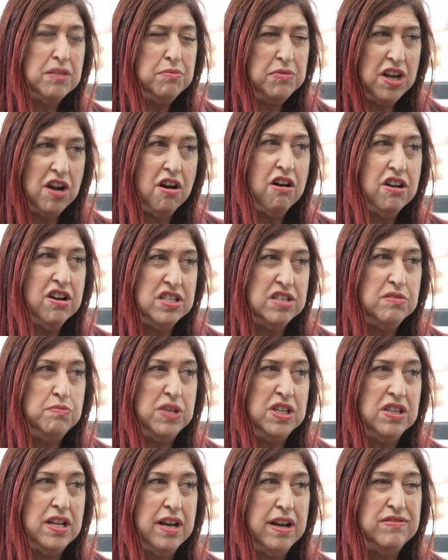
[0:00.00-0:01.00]
It can be hard
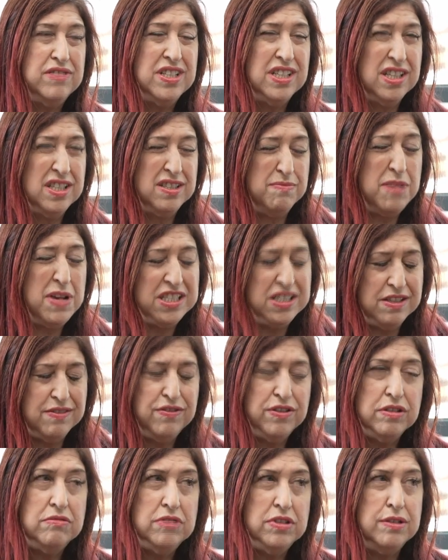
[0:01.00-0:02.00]
to be loved. It
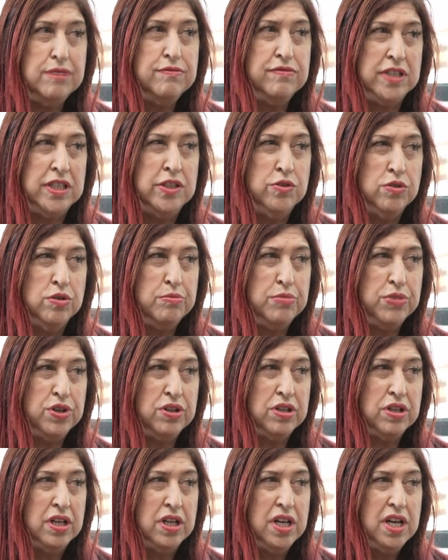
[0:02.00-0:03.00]
makes you feel really
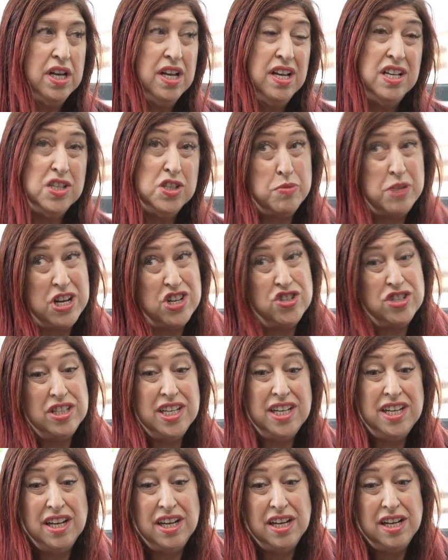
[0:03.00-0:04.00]
vulnerable,
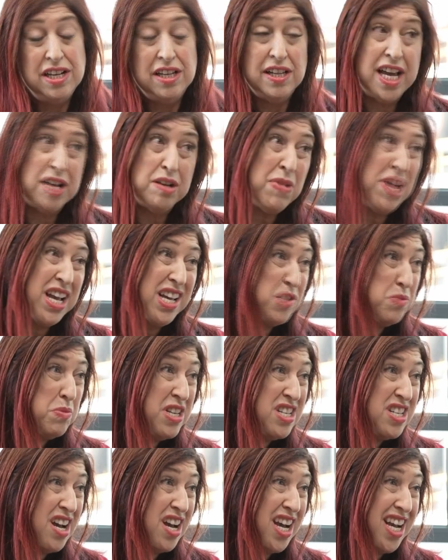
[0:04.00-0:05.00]
especially like my
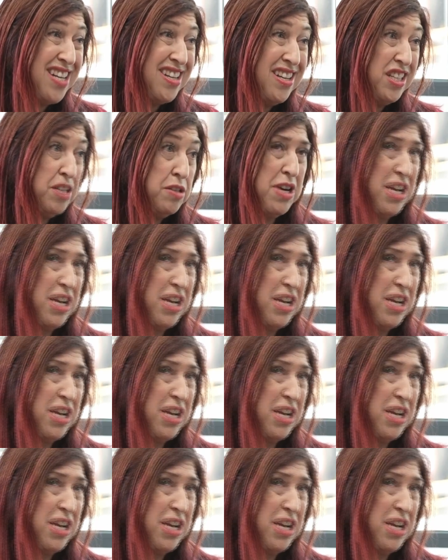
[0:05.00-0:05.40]
husband died.